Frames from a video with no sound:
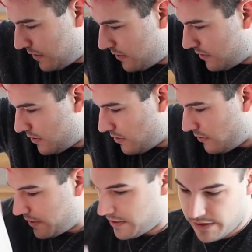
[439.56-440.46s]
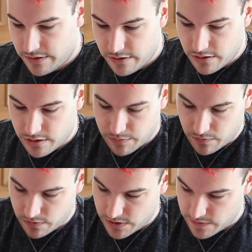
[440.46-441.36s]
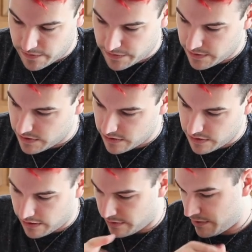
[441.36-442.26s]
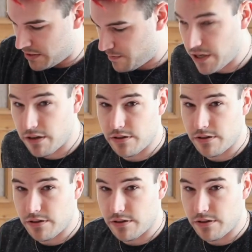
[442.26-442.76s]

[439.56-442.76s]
So let's see, I believe this is, yeah, this is my